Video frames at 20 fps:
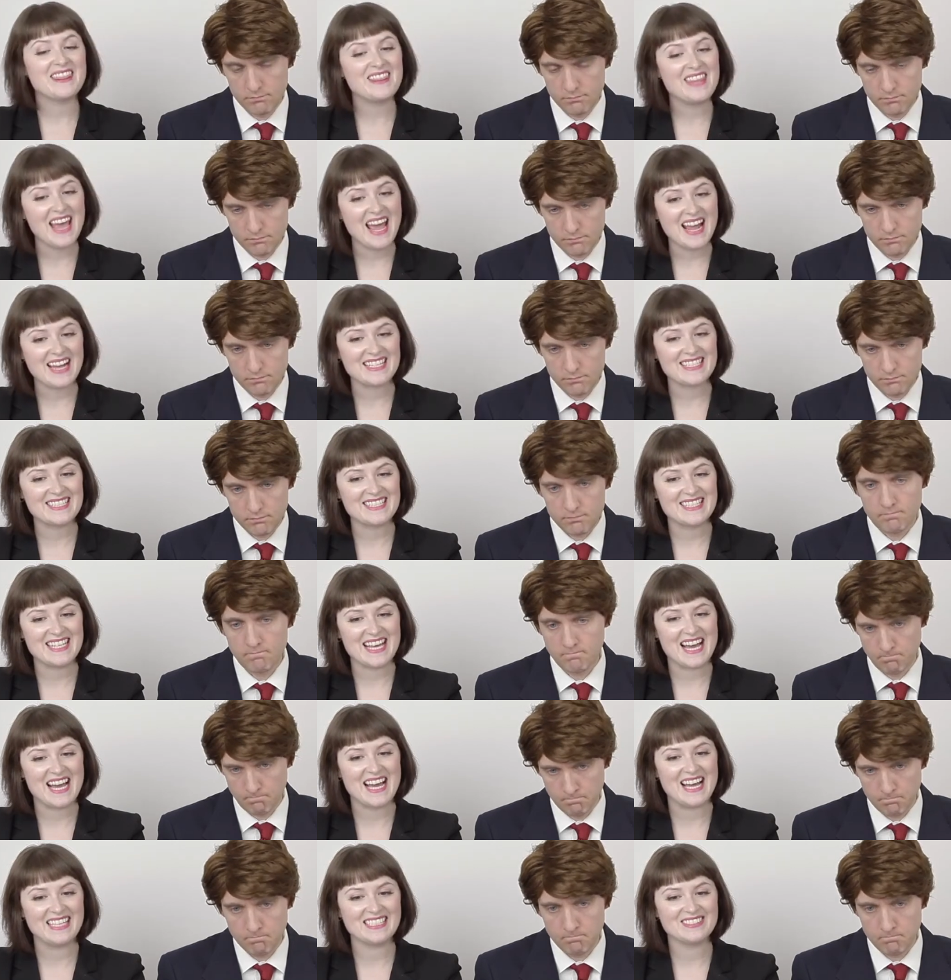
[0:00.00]
Speaker 1: Thanks,
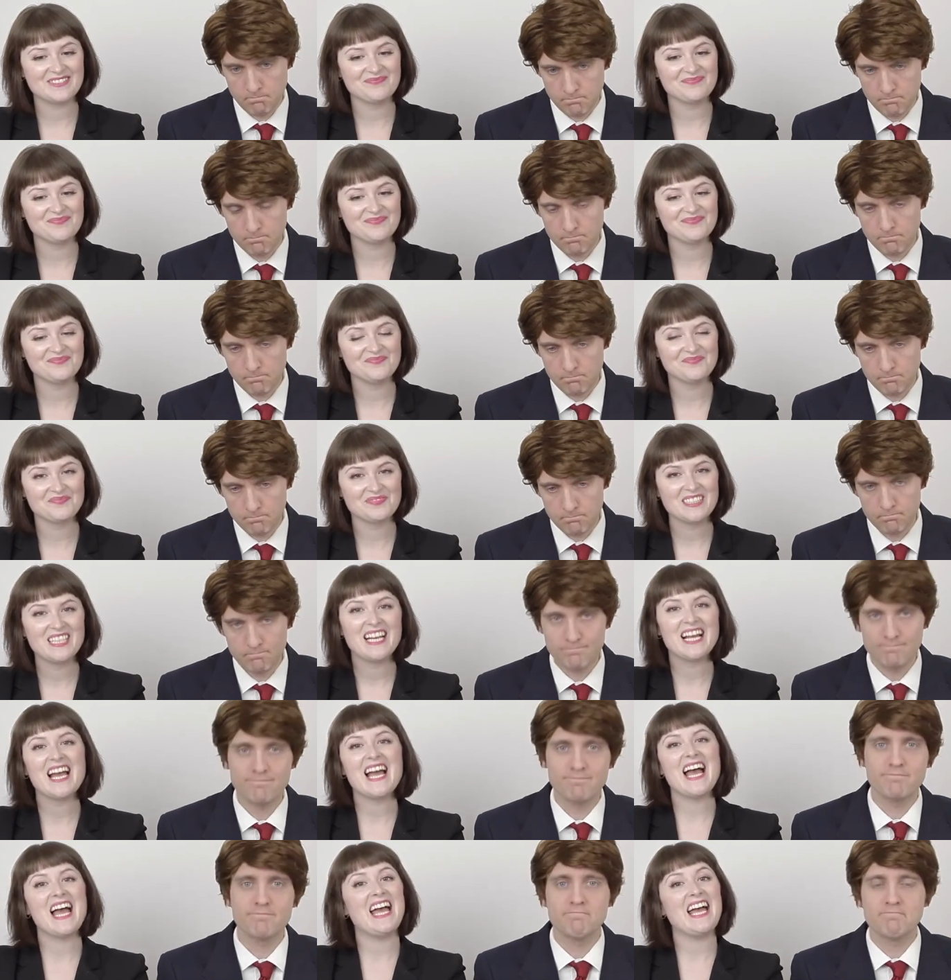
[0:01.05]
Dan.
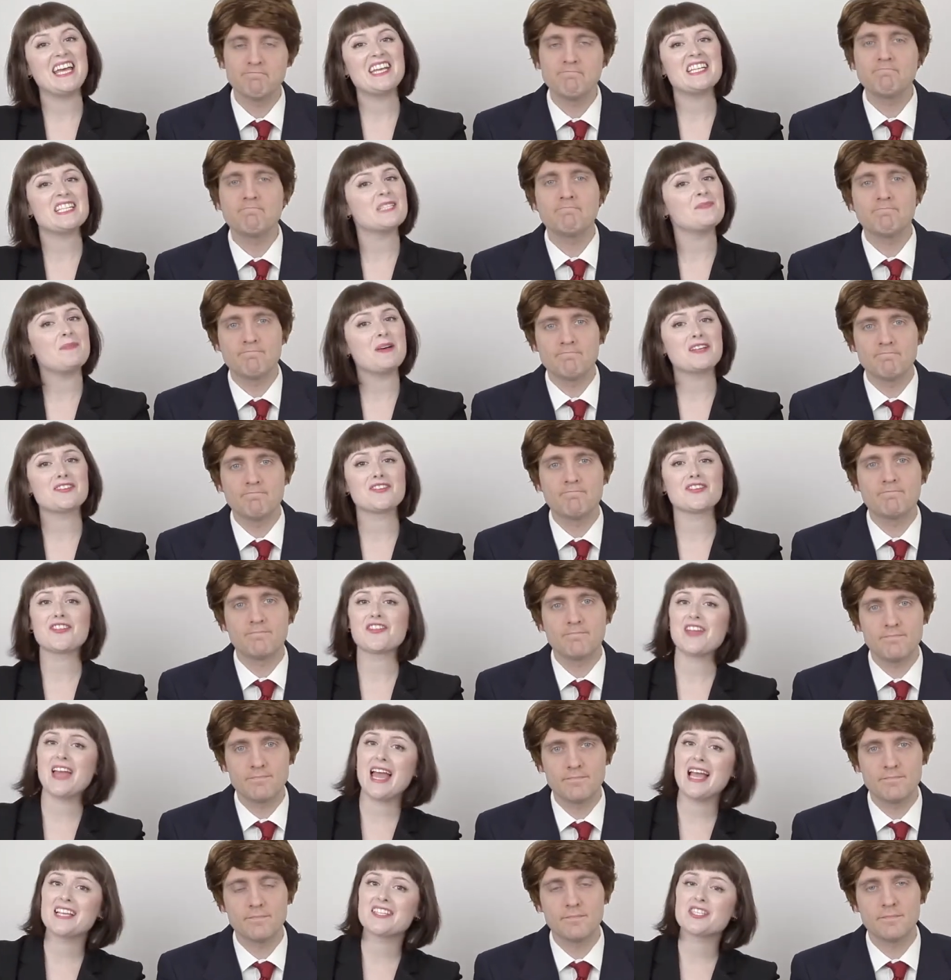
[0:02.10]
And a special
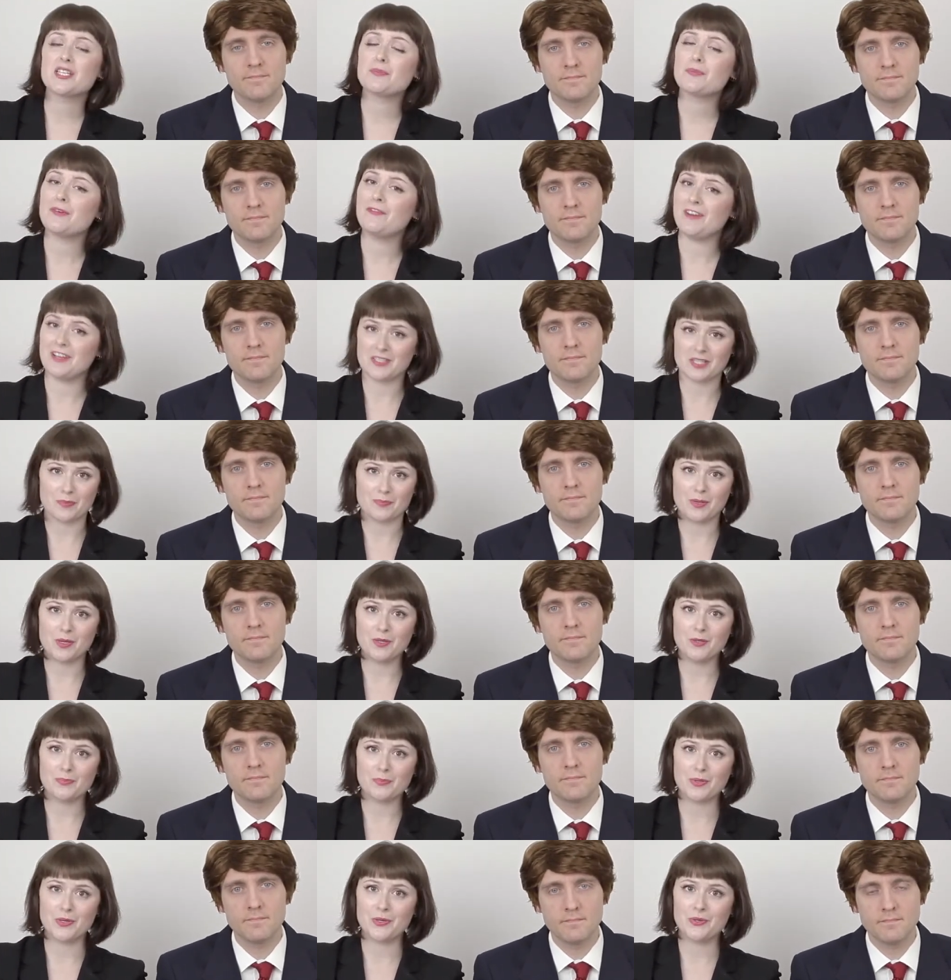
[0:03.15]
thanks to Professor
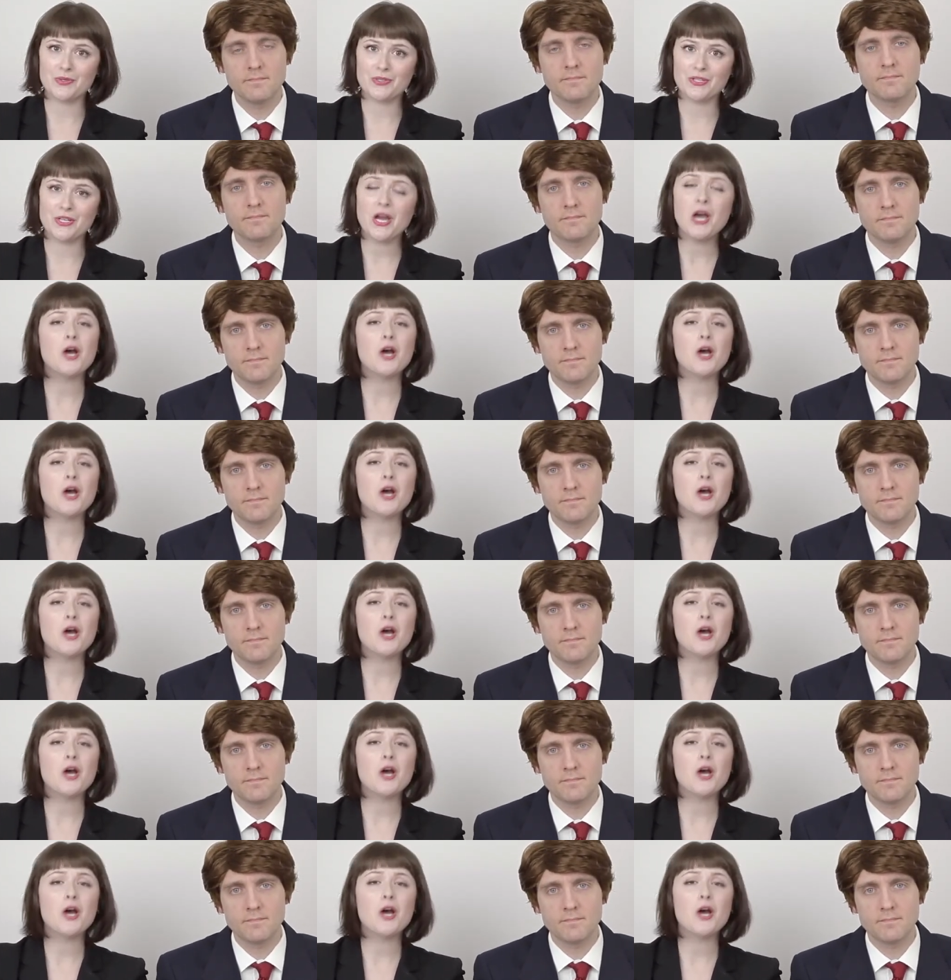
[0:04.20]
Poot Poot,